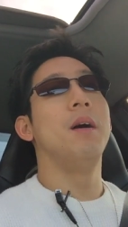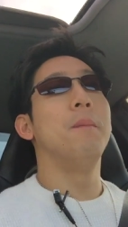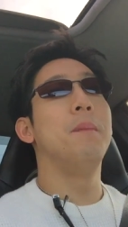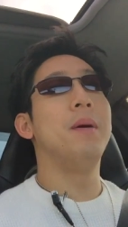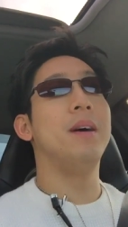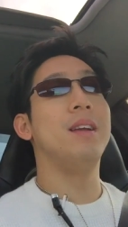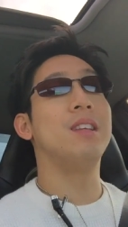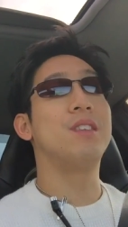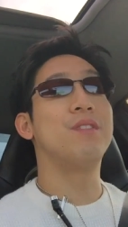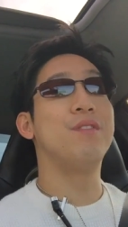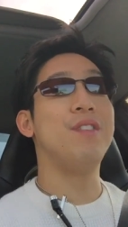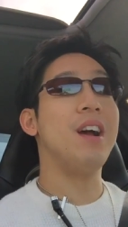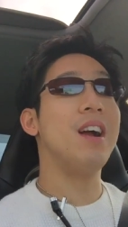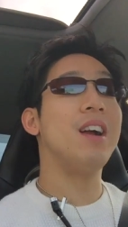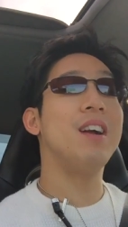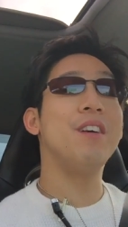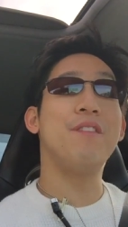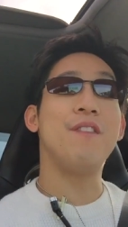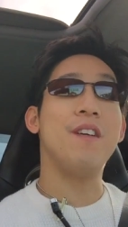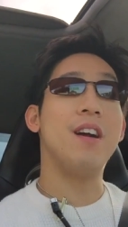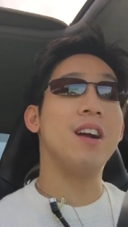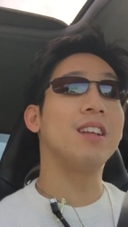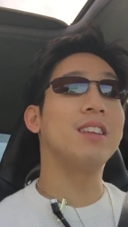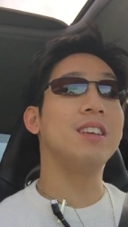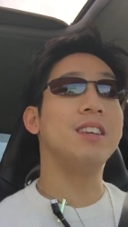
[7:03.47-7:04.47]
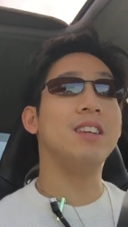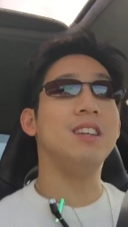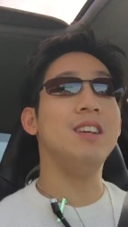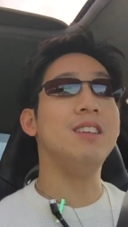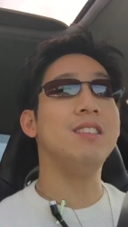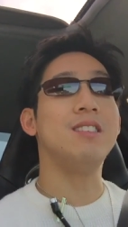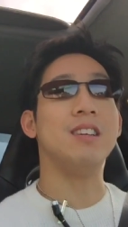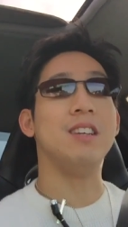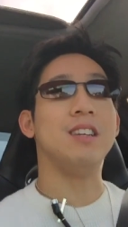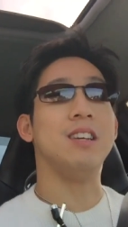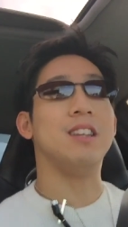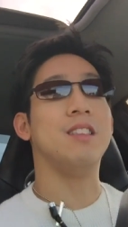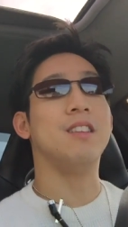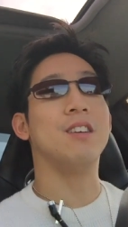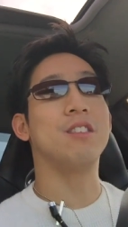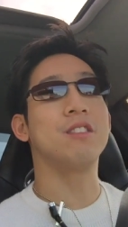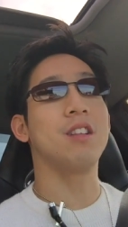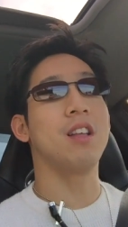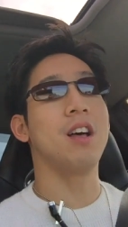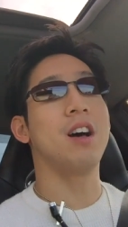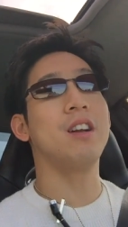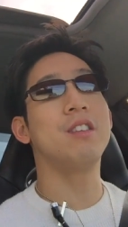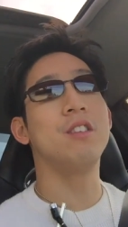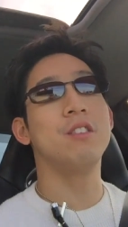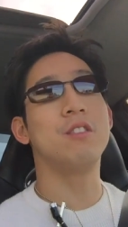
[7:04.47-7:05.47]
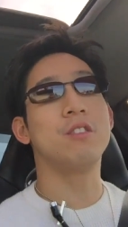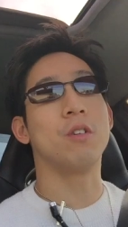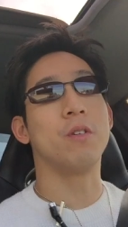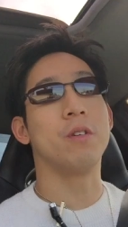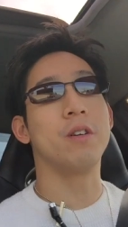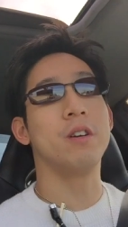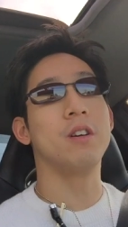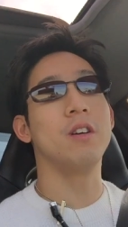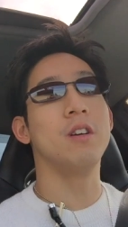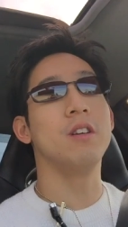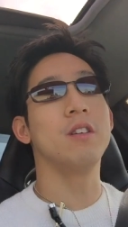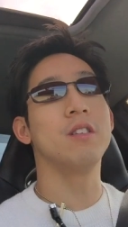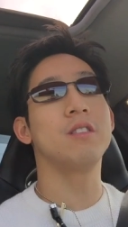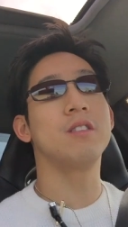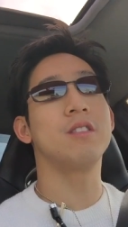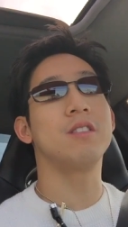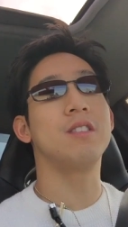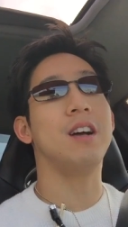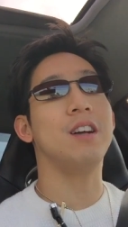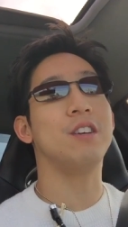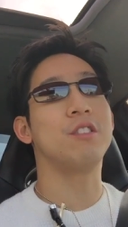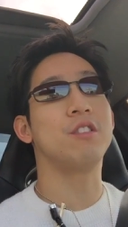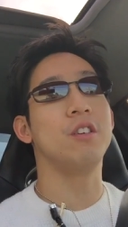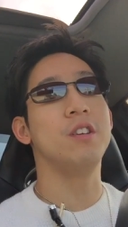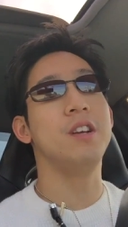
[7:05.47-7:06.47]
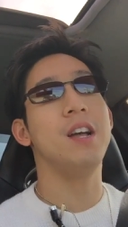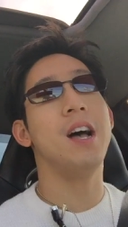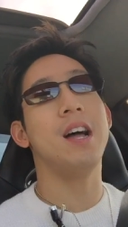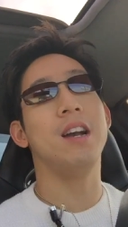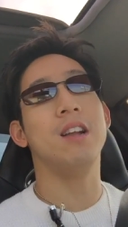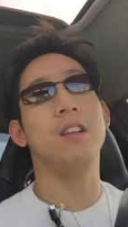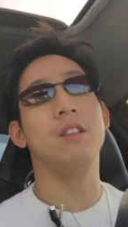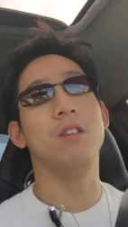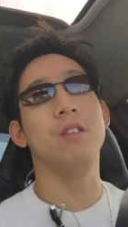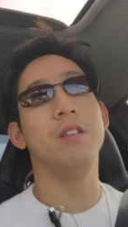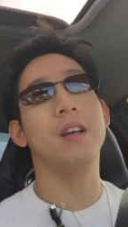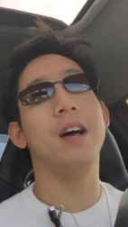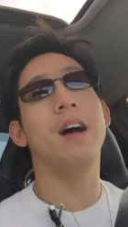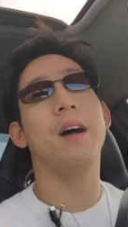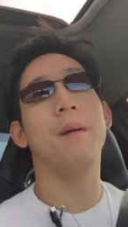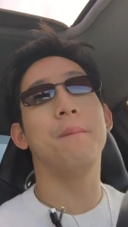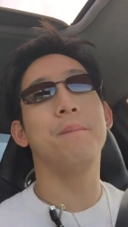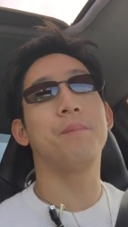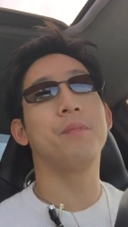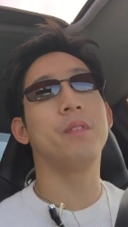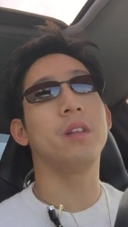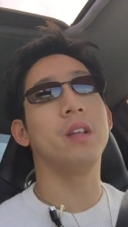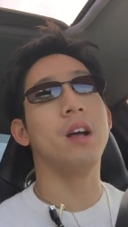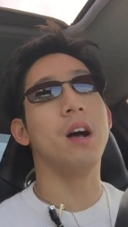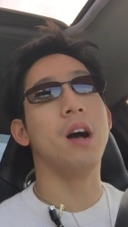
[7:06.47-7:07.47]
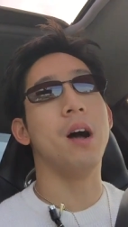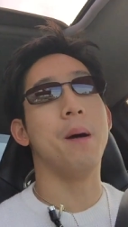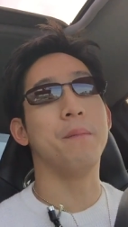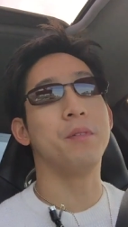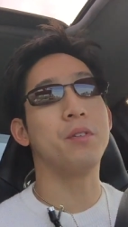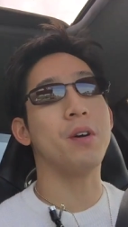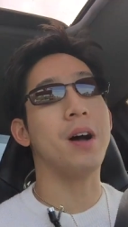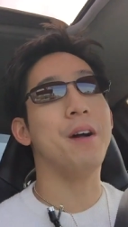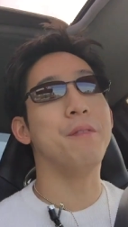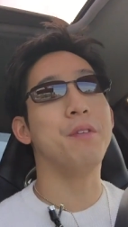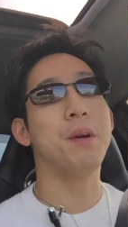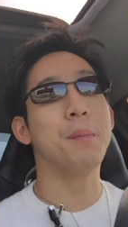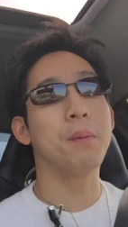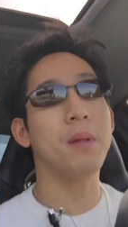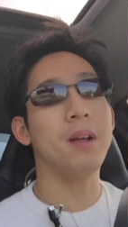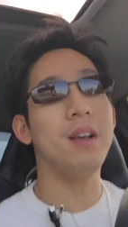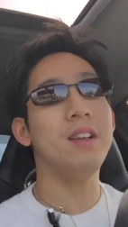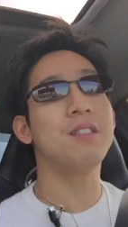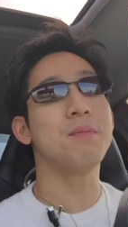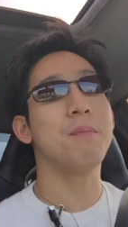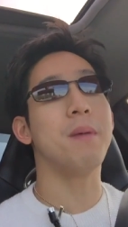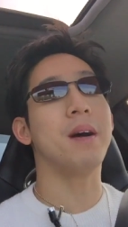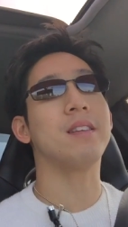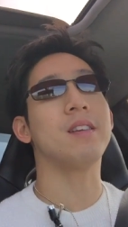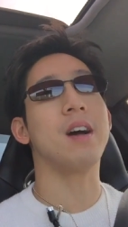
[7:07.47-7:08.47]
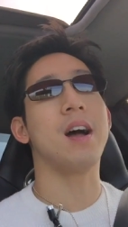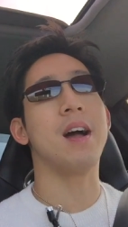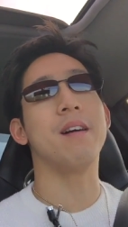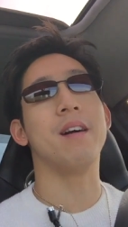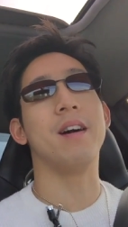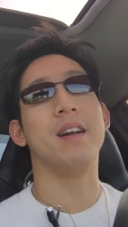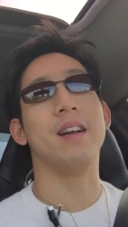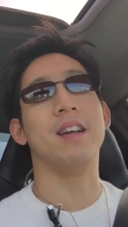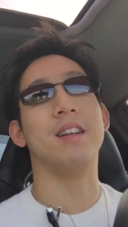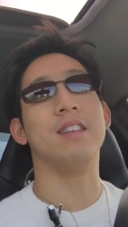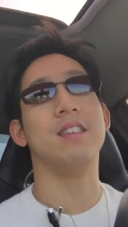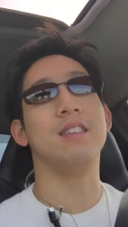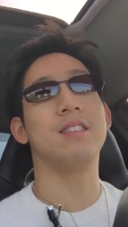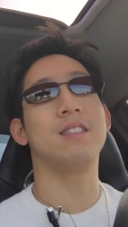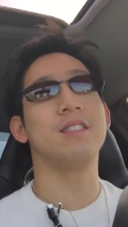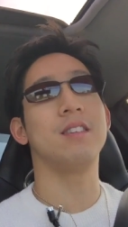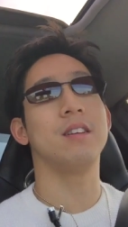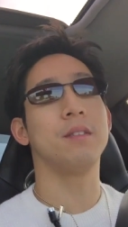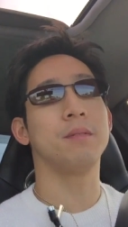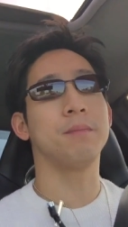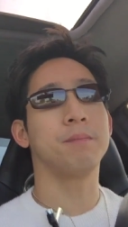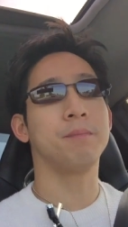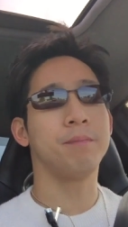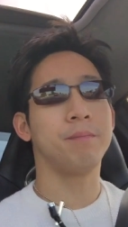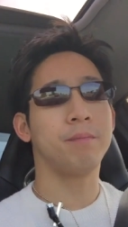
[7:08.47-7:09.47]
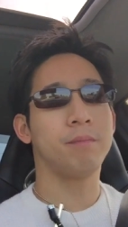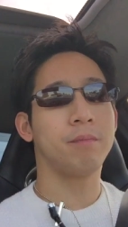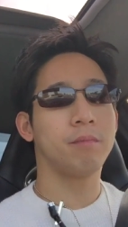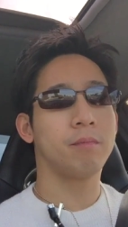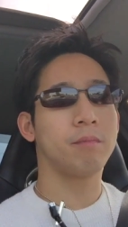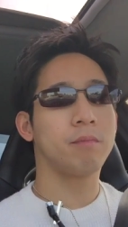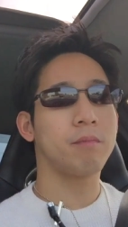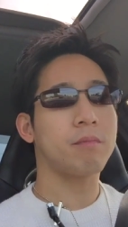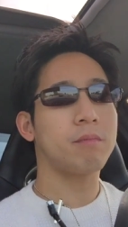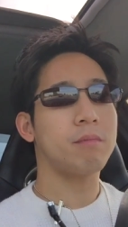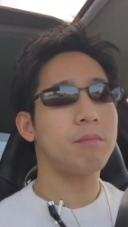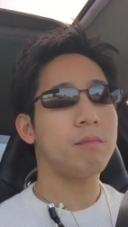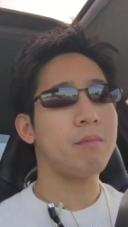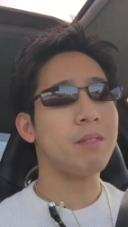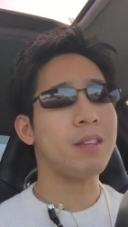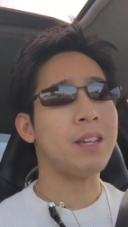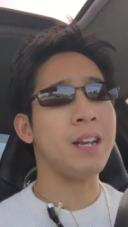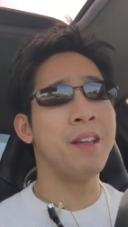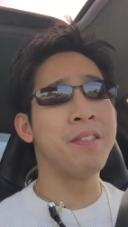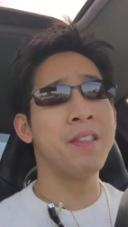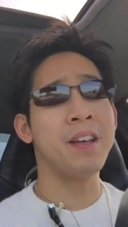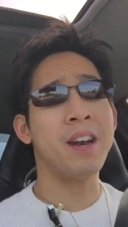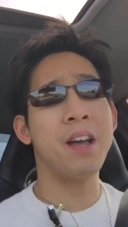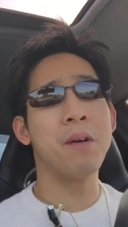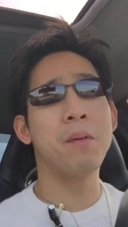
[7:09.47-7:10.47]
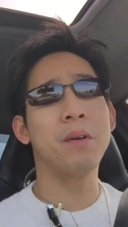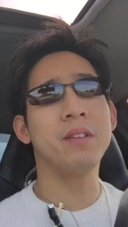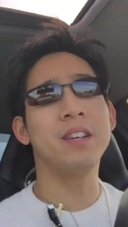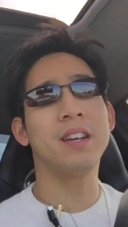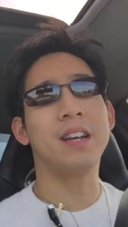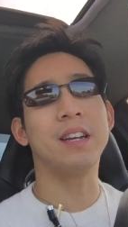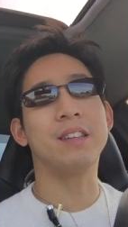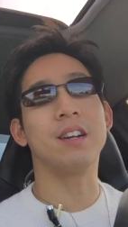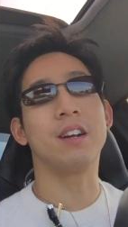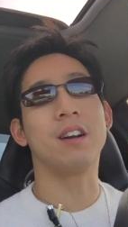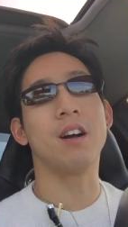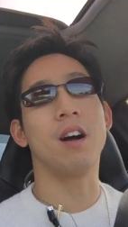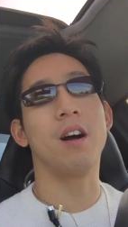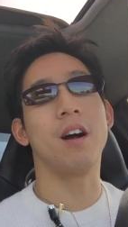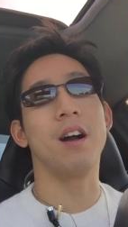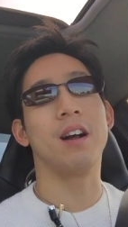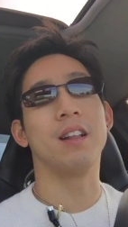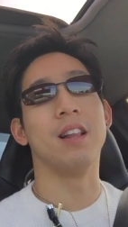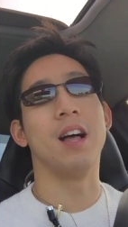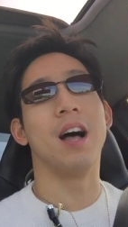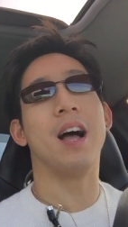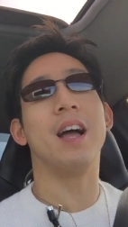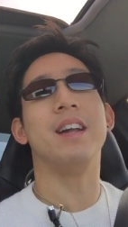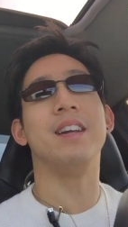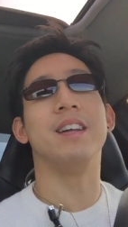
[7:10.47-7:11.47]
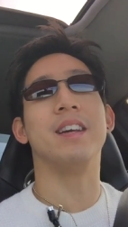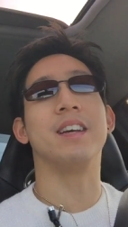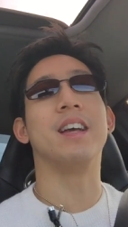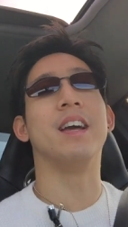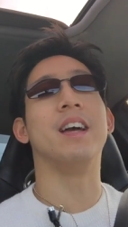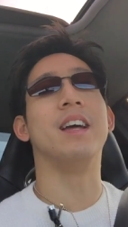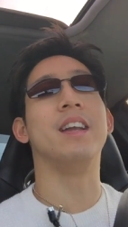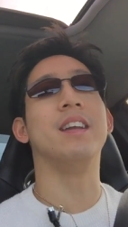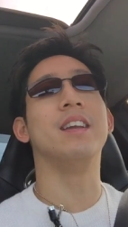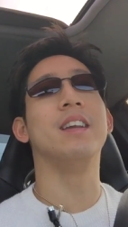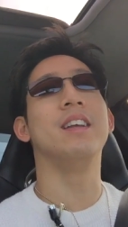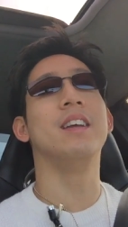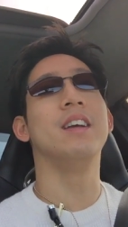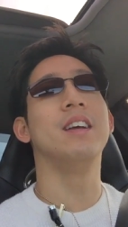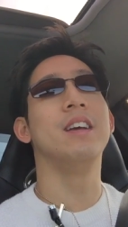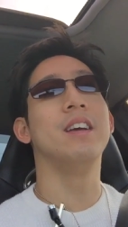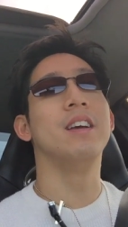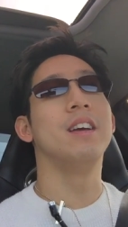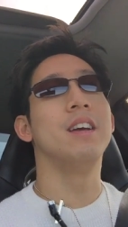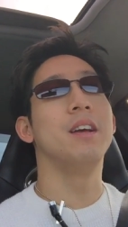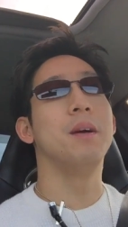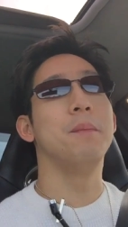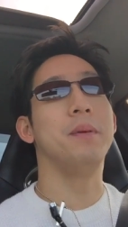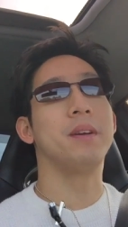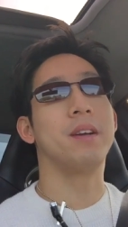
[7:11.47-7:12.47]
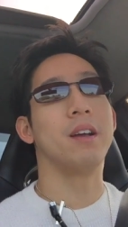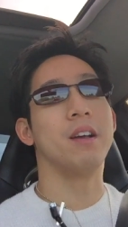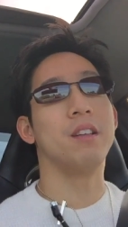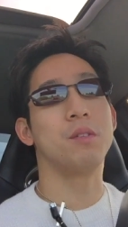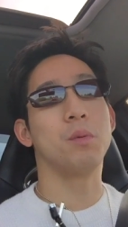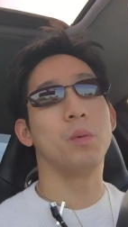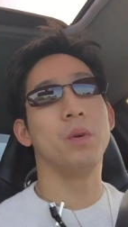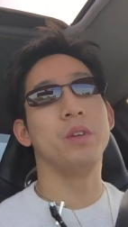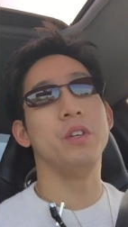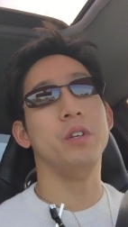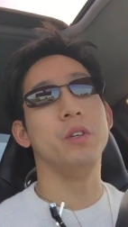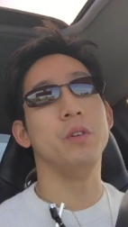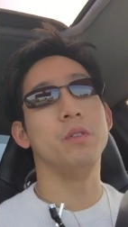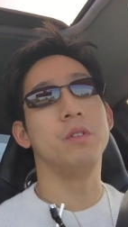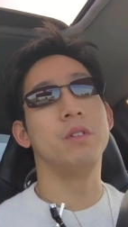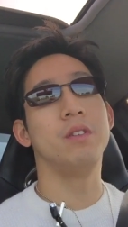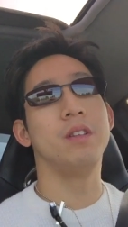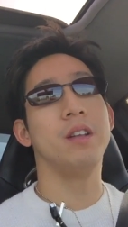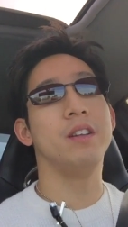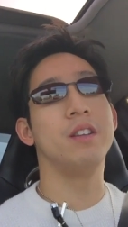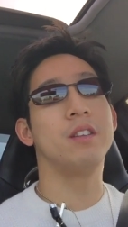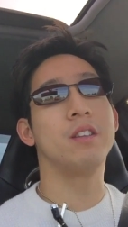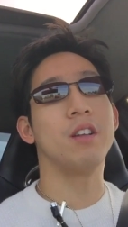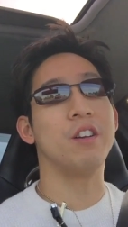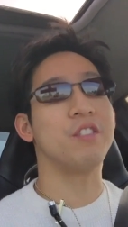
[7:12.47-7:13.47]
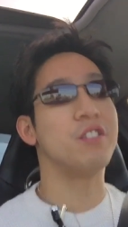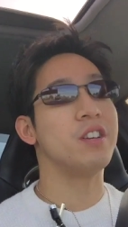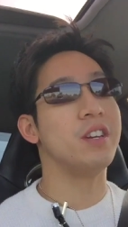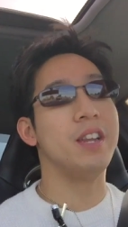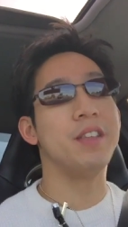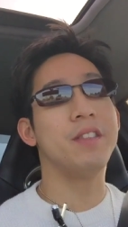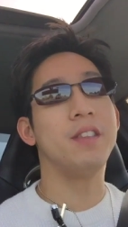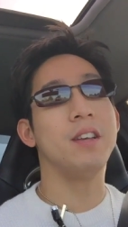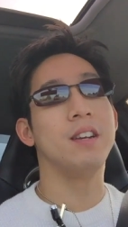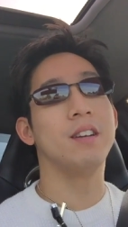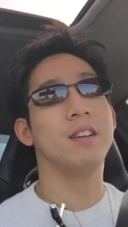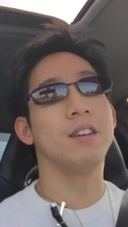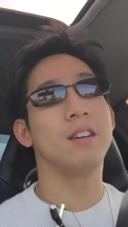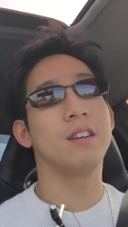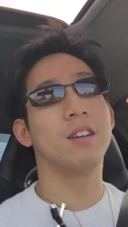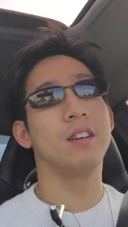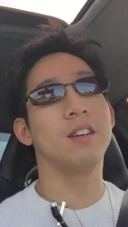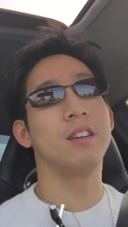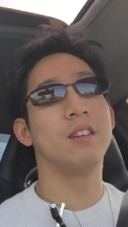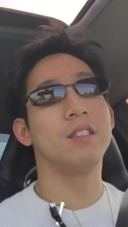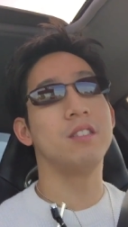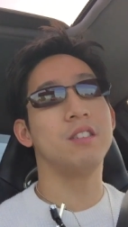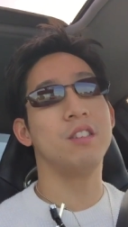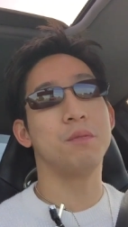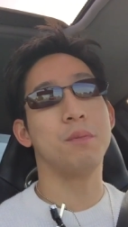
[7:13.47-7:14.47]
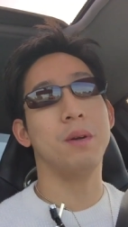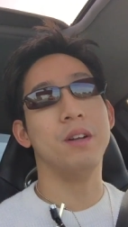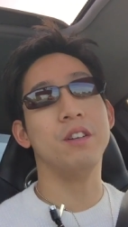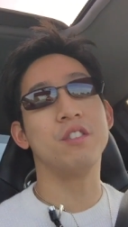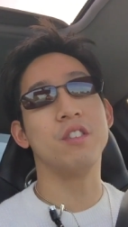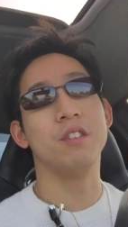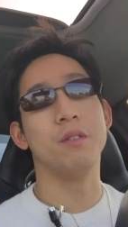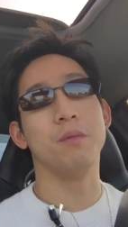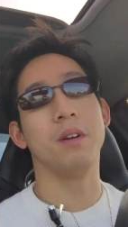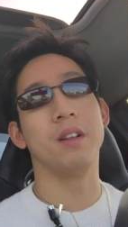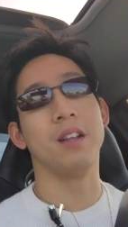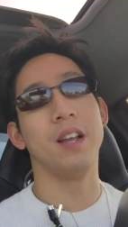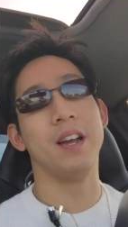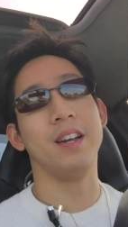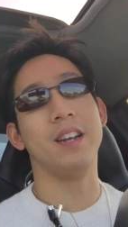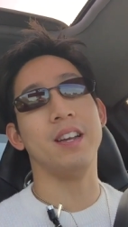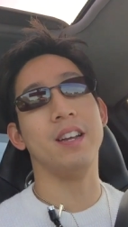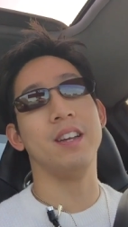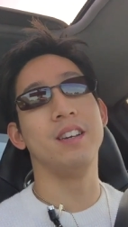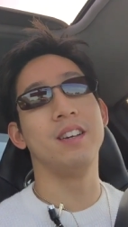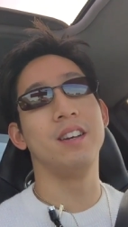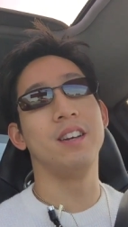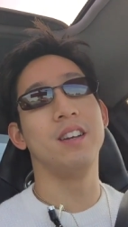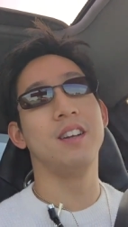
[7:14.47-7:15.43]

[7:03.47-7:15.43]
But it's fairly easy. There's a lot of tutorials that show you how to do that. So I replaced my tie rod ends, and then I went to get the car aligned again, because when you touch anything suspension related,